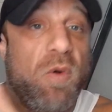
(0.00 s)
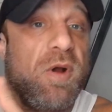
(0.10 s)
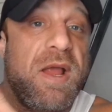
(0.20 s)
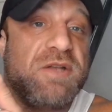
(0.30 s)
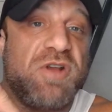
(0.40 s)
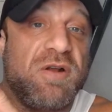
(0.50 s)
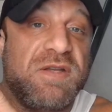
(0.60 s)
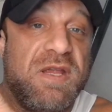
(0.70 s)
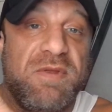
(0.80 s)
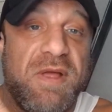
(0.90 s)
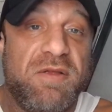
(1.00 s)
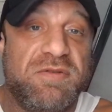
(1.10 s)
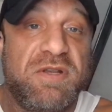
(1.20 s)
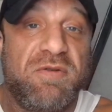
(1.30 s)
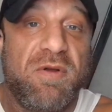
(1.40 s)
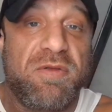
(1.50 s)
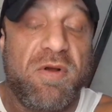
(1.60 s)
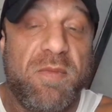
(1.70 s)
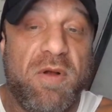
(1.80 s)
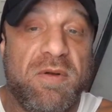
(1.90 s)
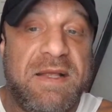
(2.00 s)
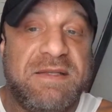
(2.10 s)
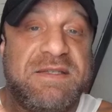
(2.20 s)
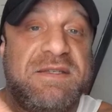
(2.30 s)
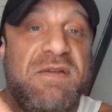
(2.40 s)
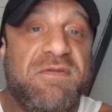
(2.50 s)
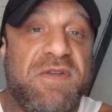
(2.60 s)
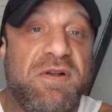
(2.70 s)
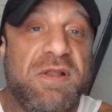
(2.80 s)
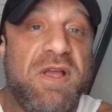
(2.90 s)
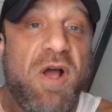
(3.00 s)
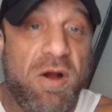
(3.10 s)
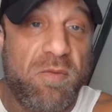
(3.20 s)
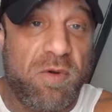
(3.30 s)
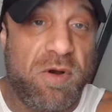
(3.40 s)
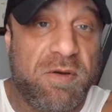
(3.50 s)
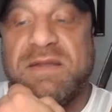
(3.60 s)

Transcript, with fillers: or HRT without using growth hormone is severely R word.